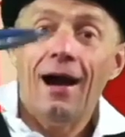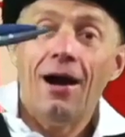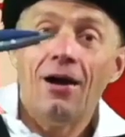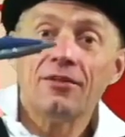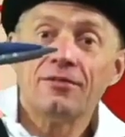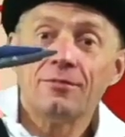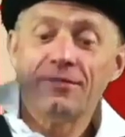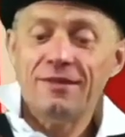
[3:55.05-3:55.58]

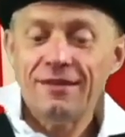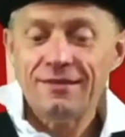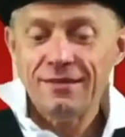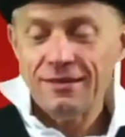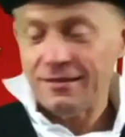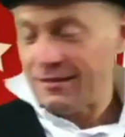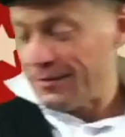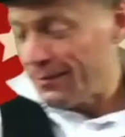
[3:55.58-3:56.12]
are some
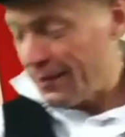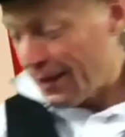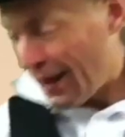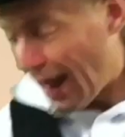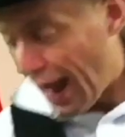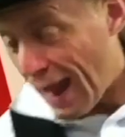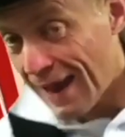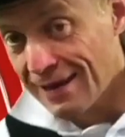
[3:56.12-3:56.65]
scissors
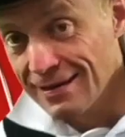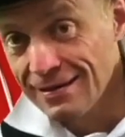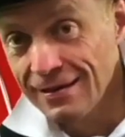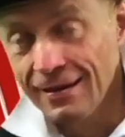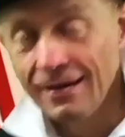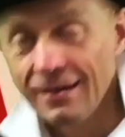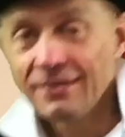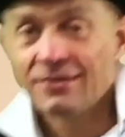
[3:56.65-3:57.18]
and
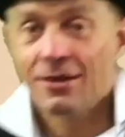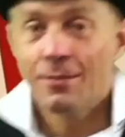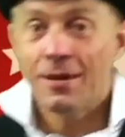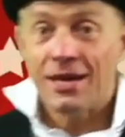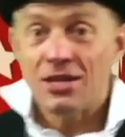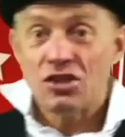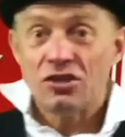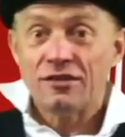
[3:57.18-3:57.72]
some
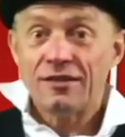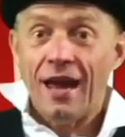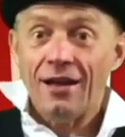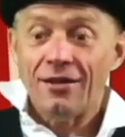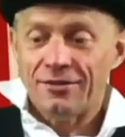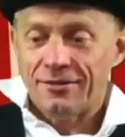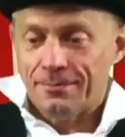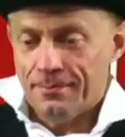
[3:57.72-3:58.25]
kitchen
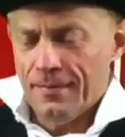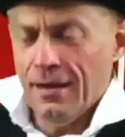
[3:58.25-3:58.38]
scales.